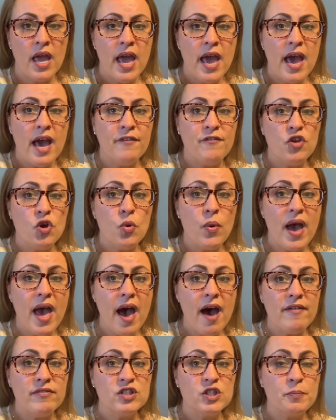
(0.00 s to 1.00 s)
If you
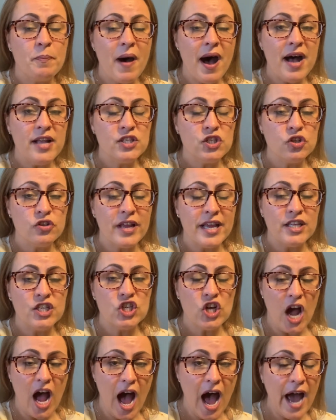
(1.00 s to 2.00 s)
have sponsored a
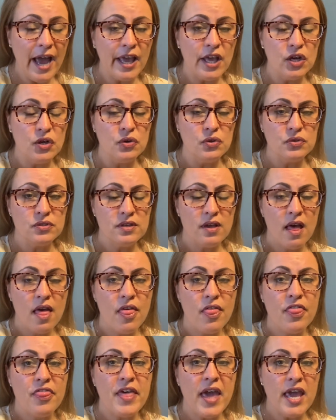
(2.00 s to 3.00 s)
child,
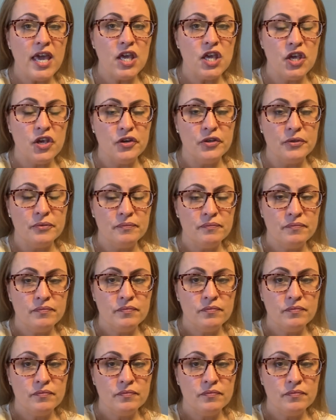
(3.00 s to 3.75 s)
thank you.